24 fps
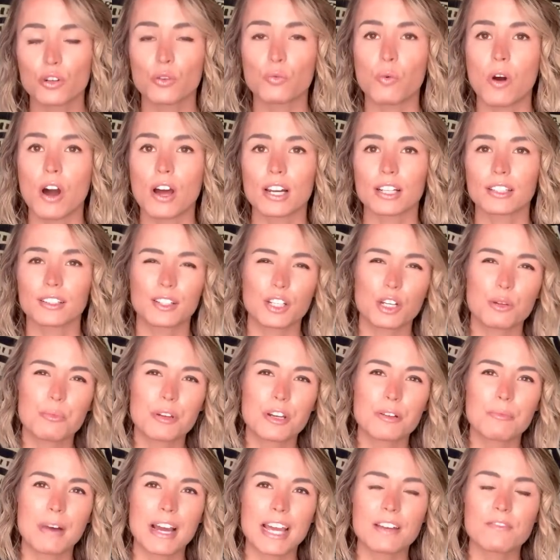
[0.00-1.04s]
want a little bit
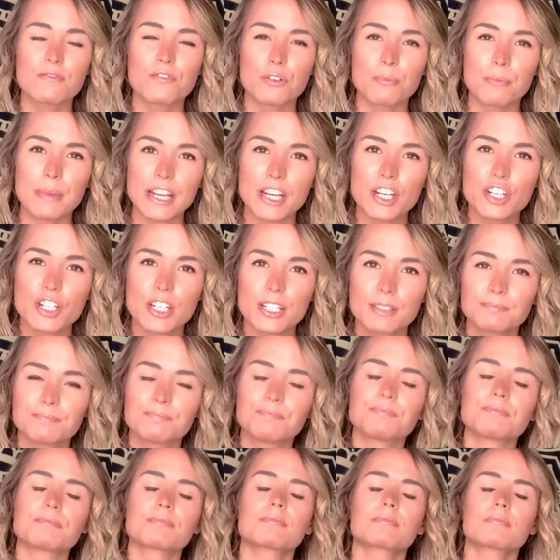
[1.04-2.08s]
of my
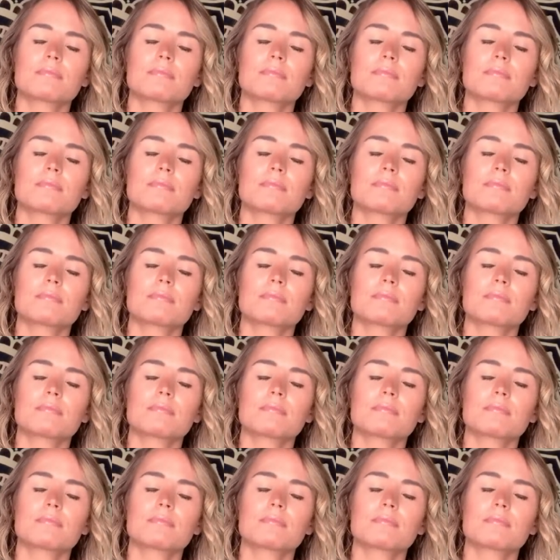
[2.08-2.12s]
information,